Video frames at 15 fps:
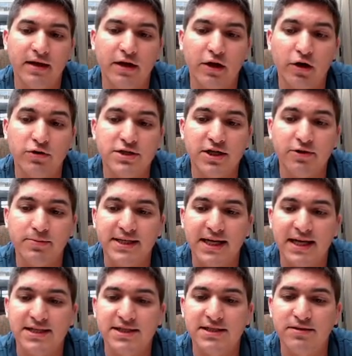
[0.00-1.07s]
closed loop
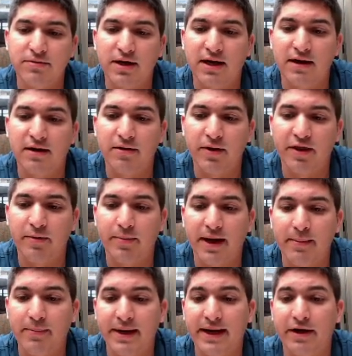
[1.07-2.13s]
tests where the
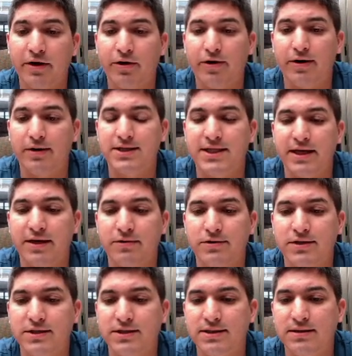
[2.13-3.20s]
biplanar coils are
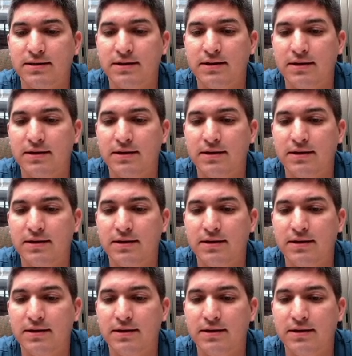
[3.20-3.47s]
used